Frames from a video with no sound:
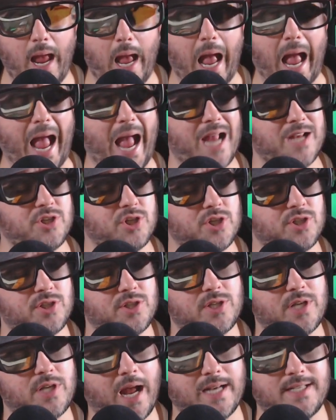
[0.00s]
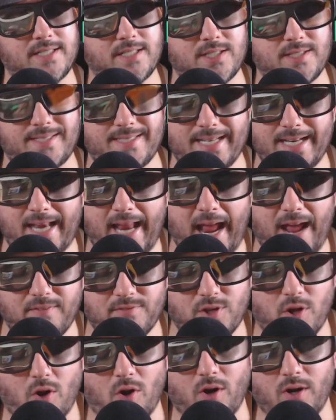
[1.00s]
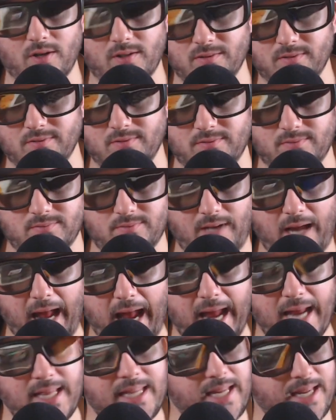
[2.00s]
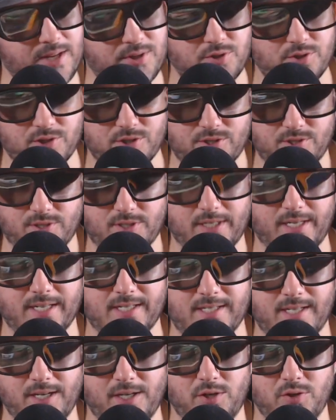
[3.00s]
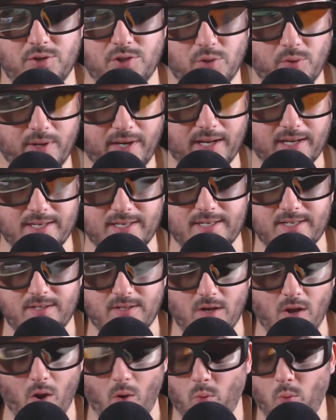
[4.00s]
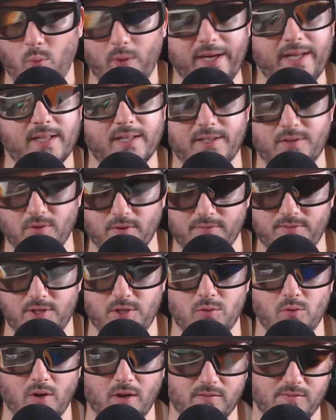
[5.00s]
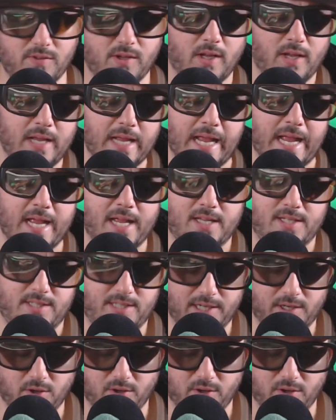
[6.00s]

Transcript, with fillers: I just I just didn't have the heart in the interest to continue doing a weekly review of Secret